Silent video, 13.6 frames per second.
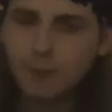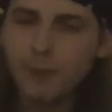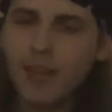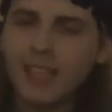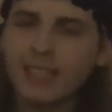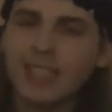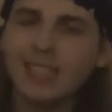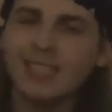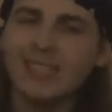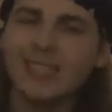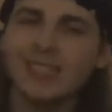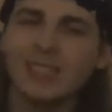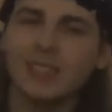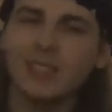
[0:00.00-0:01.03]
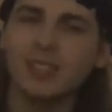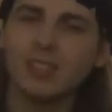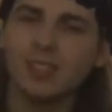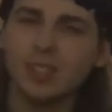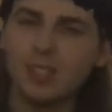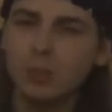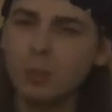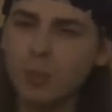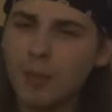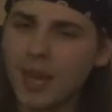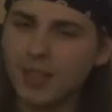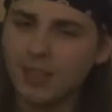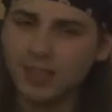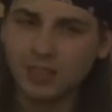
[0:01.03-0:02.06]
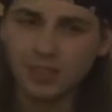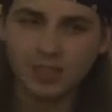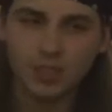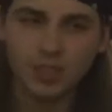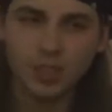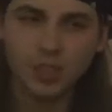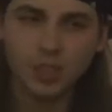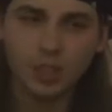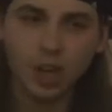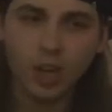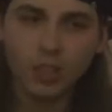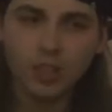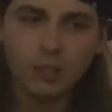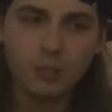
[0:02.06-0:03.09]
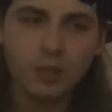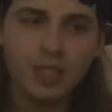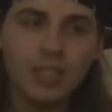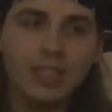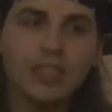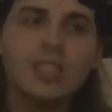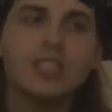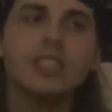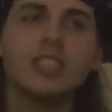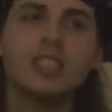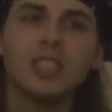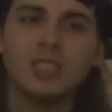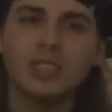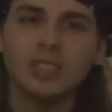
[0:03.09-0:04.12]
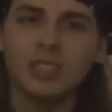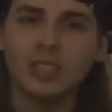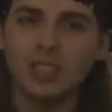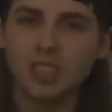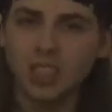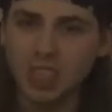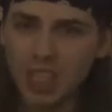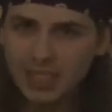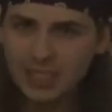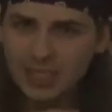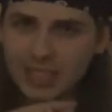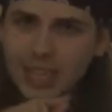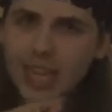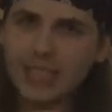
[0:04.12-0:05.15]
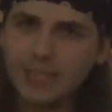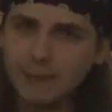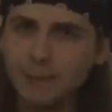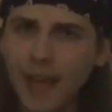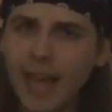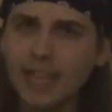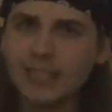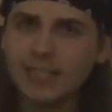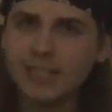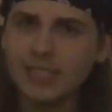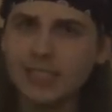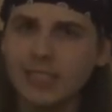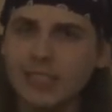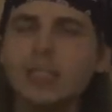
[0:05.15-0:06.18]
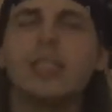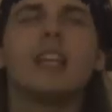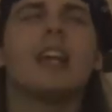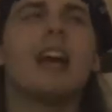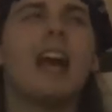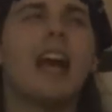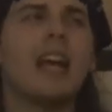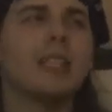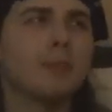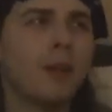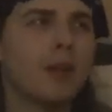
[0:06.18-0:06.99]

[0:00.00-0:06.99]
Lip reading: the fact that Superman could also be just as fast as